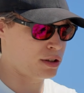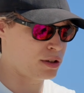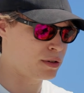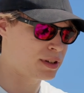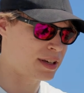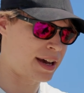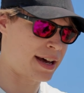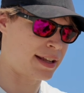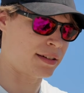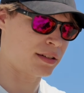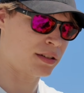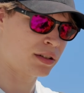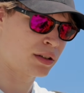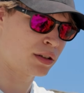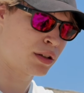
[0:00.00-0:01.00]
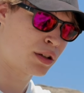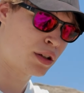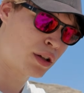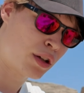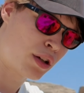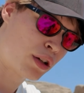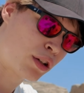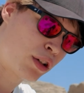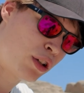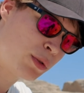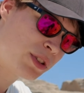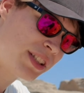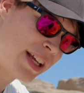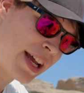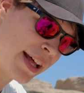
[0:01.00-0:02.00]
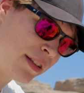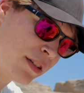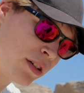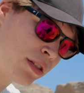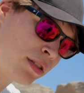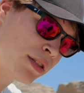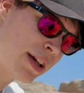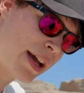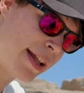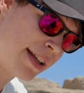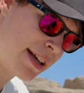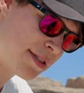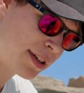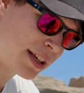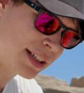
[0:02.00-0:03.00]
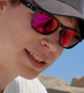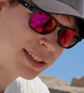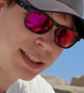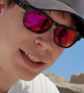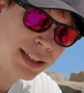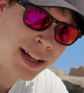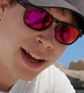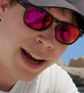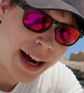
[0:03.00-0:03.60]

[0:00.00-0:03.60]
you can close the handle, and as you can see,